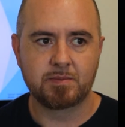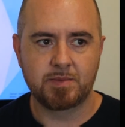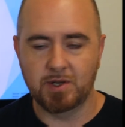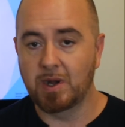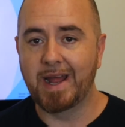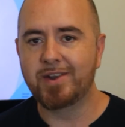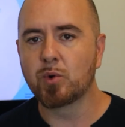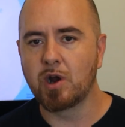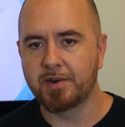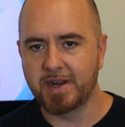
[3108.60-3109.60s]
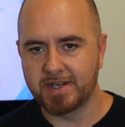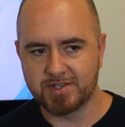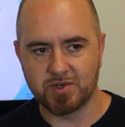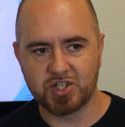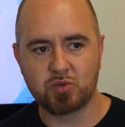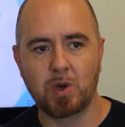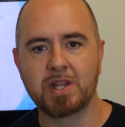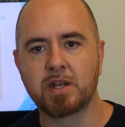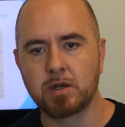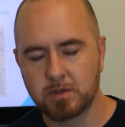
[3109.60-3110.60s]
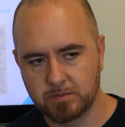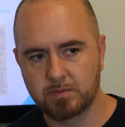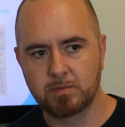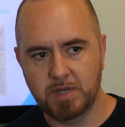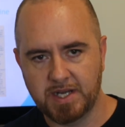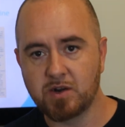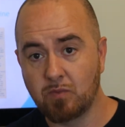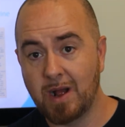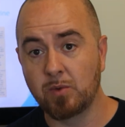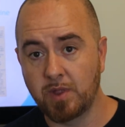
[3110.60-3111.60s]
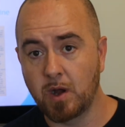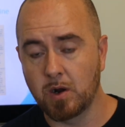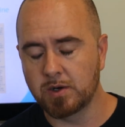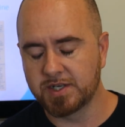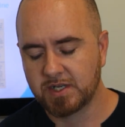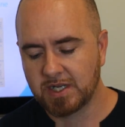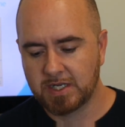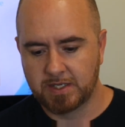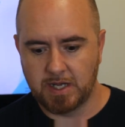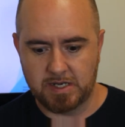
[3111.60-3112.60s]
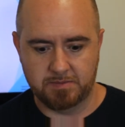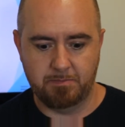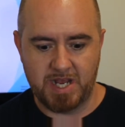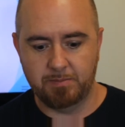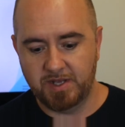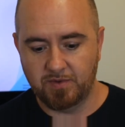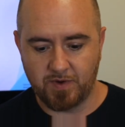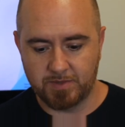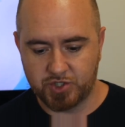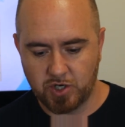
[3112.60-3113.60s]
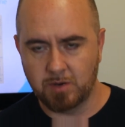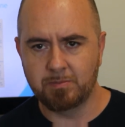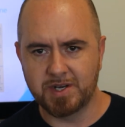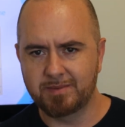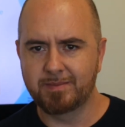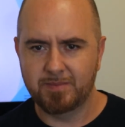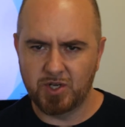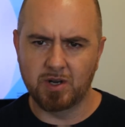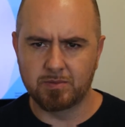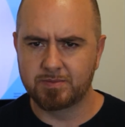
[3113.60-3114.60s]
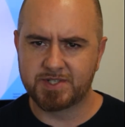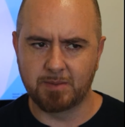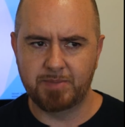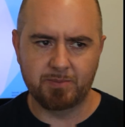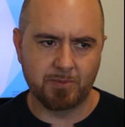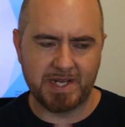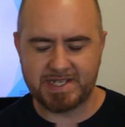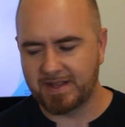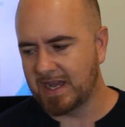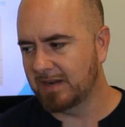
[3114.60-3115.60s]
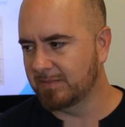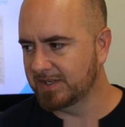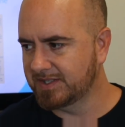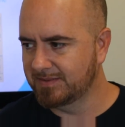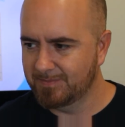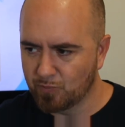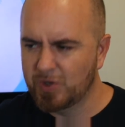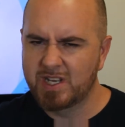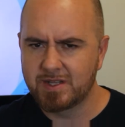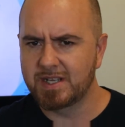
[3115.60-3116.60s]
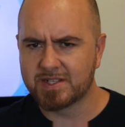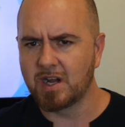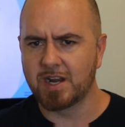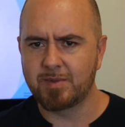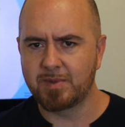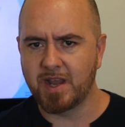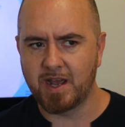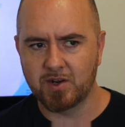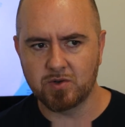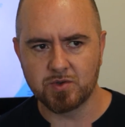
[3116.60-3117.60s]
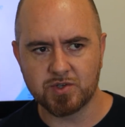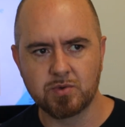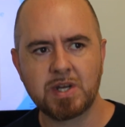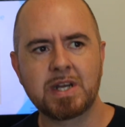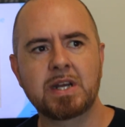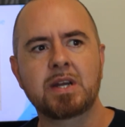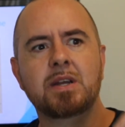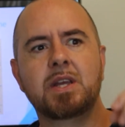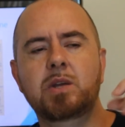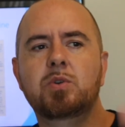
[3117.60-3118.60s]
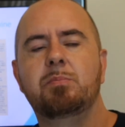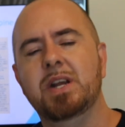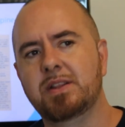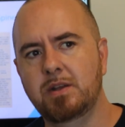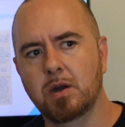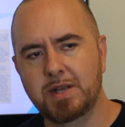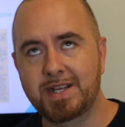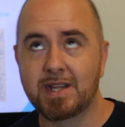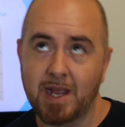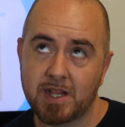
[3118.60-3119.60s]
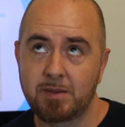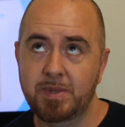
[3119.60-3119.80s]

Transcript: you know, endocarditis or swelling in and around the heart uh, maybe from a germ, but you know, some people may say that, but really it's gotta be mechanical. So he would make the, he'd likely